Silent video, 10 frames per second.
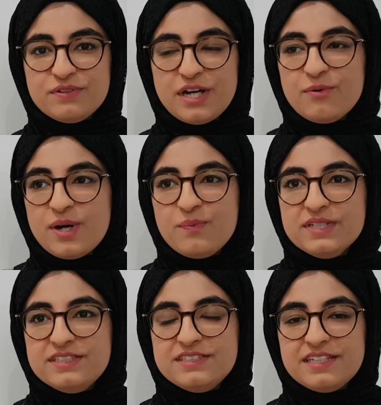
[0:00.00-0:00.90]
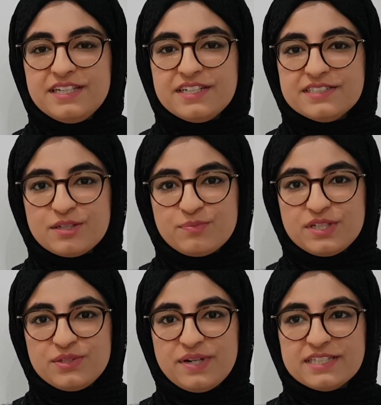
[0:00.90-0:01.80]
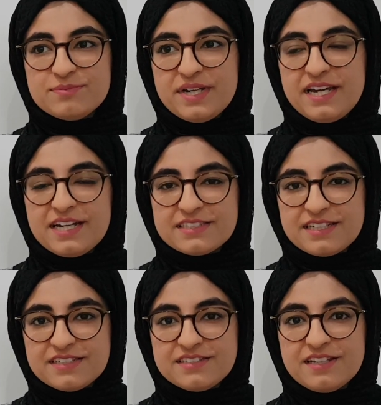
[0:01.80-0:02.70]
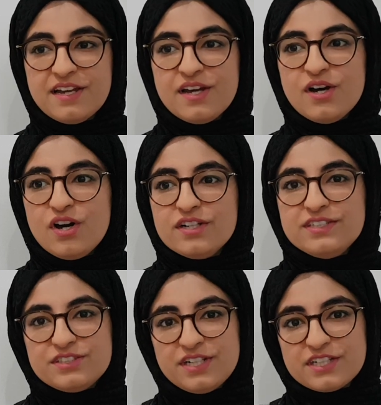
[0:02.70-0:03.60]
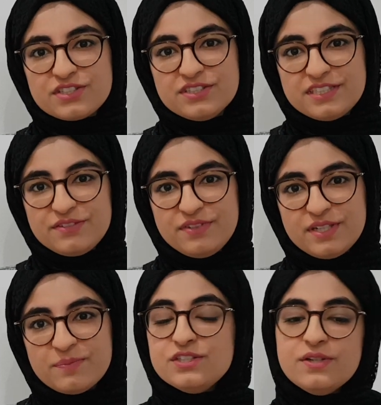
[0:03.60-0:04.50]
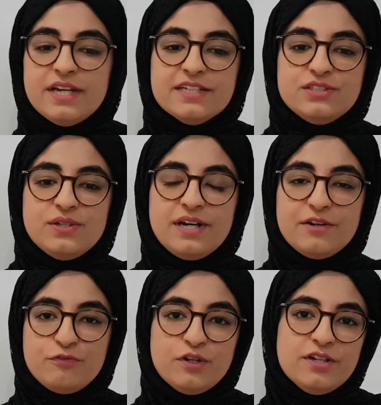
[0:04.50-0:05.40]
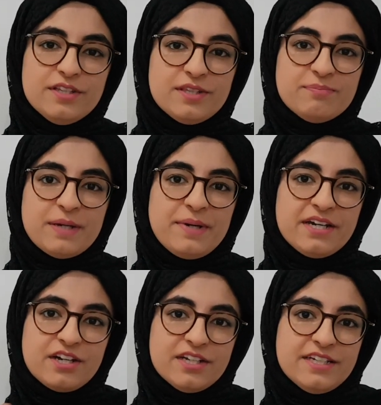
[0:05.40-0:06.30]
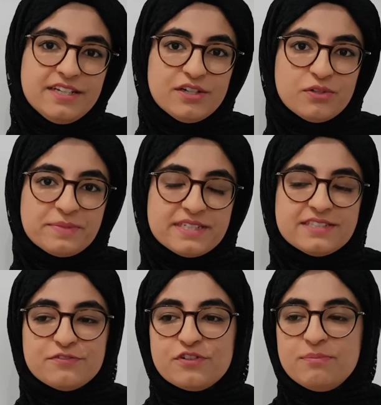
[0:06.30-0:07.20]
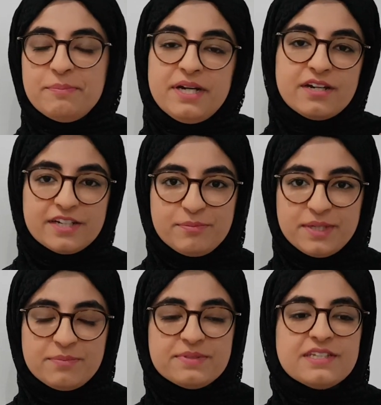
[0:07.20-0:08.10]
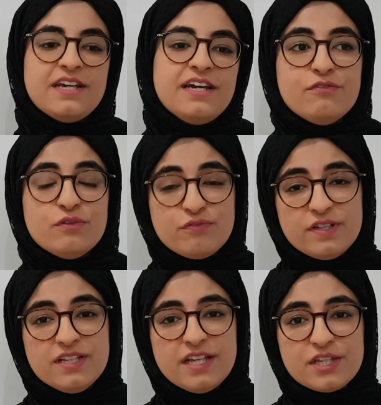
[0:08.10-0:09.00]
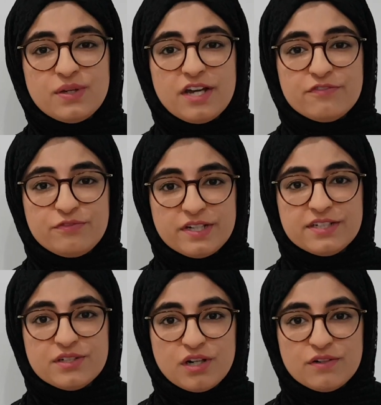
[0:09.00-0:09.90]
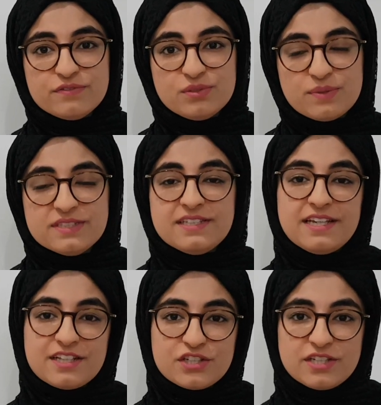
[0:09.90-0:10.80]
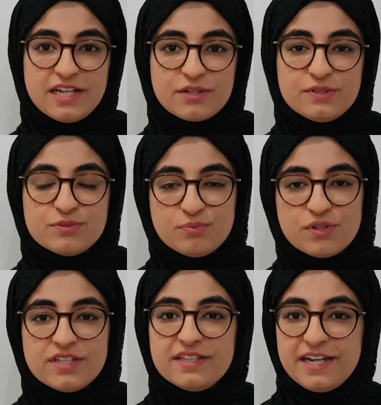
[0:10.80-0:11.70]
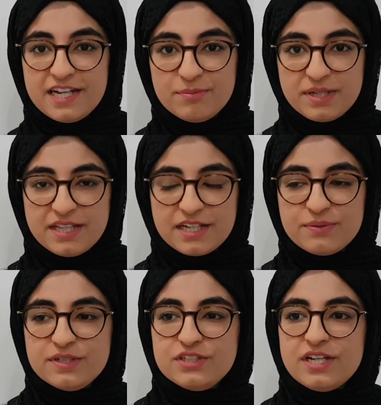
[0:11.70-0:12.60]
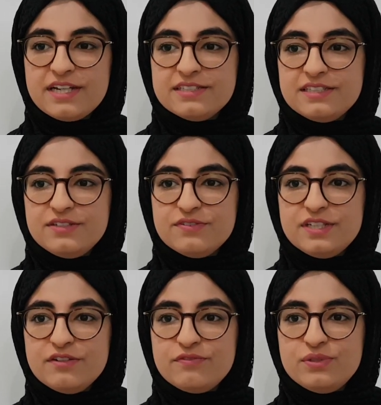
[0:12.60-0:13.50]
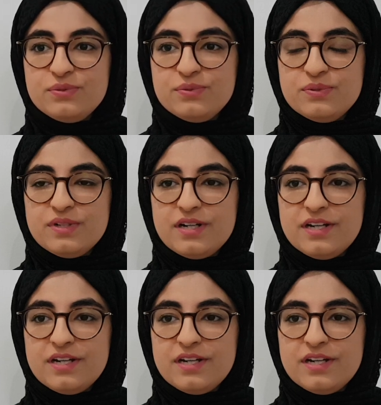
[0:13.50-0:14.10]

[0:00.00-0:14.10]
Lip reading: I wanted to hear someone who has my accent on international TV. So yeah, so for my Bahrani homies, for my Bahrani peeps, if you feel like you have veered off towards the English language more than the Arabic language, and even if you